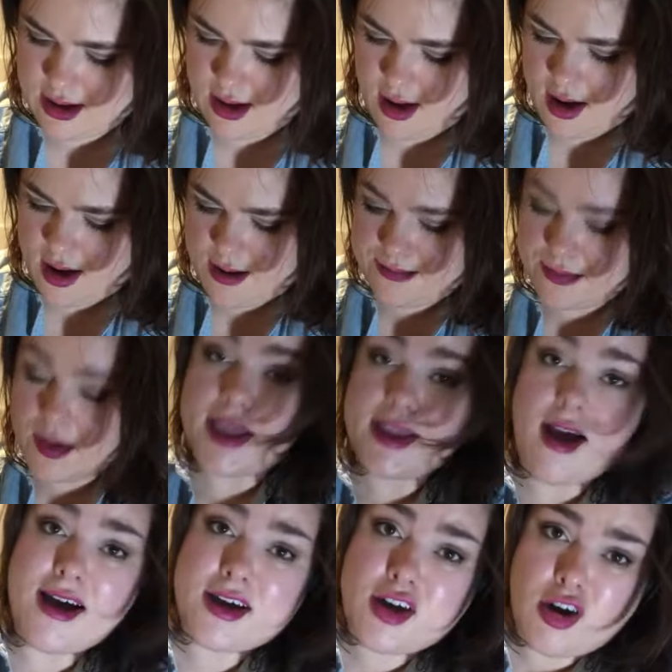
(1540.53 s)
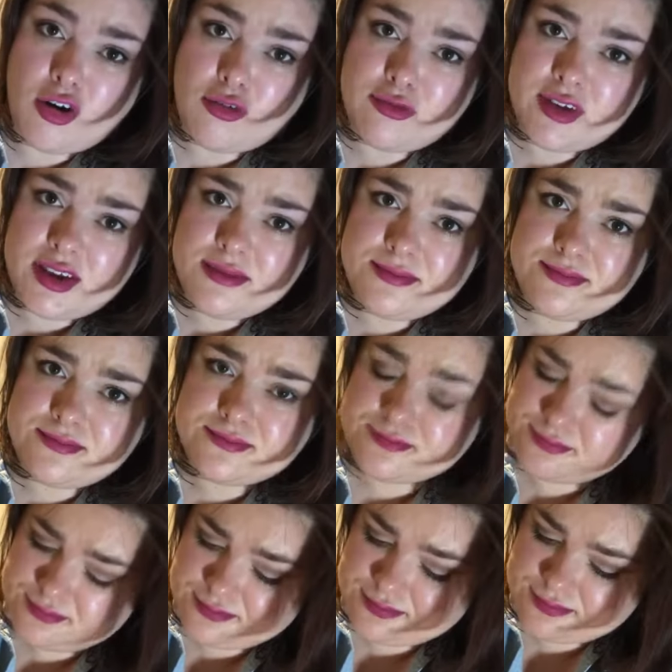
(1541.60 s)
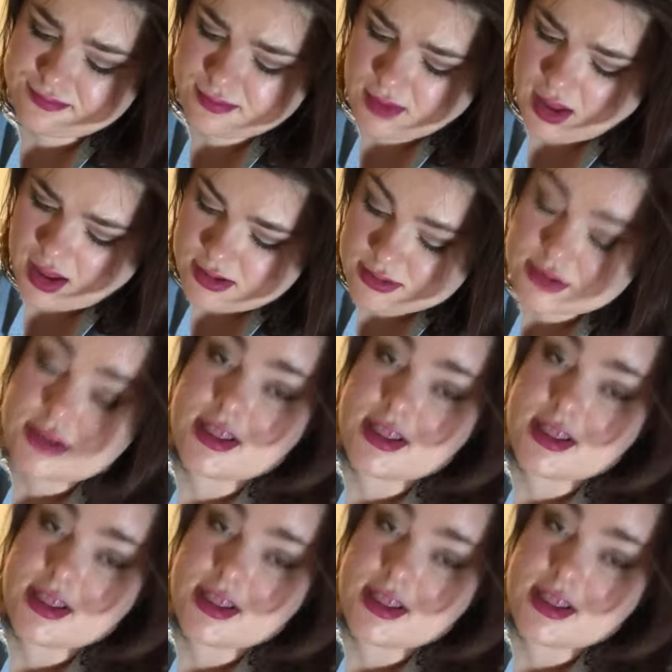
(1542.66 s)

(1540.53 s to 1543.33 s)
I got COVID, so